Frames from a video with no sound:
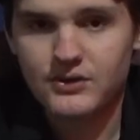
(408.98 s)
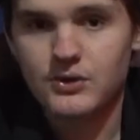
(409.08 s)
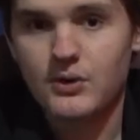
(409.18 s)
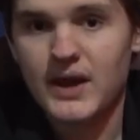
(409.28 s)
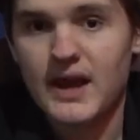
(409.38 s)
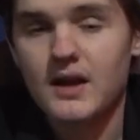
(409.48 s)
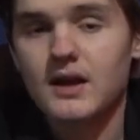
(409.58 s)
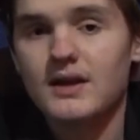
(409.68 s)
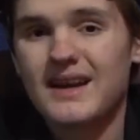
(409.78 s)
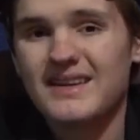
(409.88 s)
You don't get
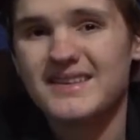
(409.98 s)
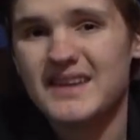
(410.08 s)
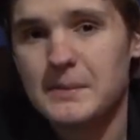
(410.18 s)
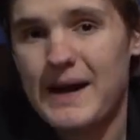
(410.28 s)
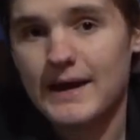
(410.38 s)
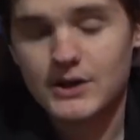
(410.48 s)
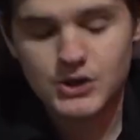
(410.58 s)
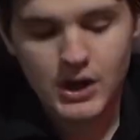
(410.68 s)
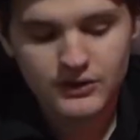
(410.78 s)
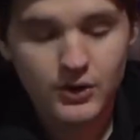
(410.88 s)
nice cinematic
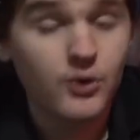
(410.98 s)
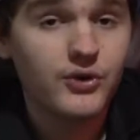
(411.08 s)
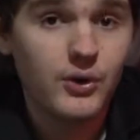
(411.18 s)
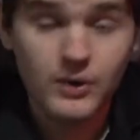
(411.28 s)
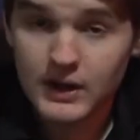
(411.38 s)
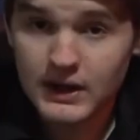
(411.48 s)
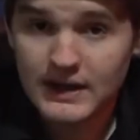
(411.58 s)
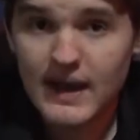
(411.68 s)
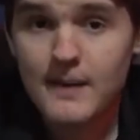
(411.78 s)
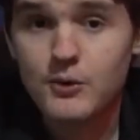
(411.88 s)
shots. Also,
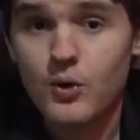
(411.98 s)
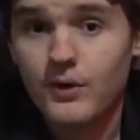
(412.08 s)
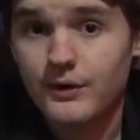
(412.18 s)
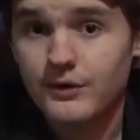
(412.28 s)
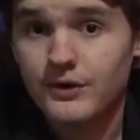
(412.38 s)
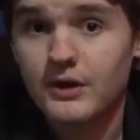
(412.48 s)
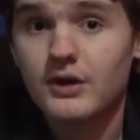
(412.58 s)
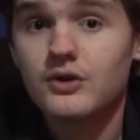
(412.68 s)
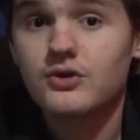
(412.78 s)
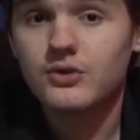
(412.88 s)
camcorders
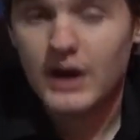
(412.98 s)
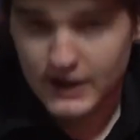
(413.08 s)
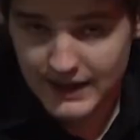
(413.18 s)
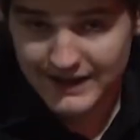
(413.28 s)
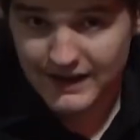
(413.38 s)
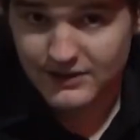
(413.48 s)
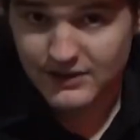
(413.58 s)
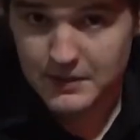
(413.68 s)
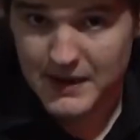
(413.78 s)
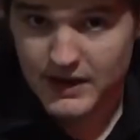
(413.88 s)
do not get nice
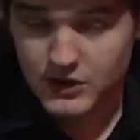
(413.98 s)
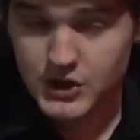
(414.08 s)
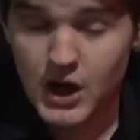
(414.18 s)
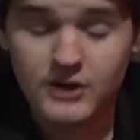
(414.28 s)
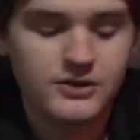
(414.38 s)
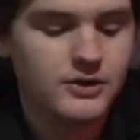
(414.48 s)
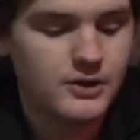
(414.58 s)
cinematic shots.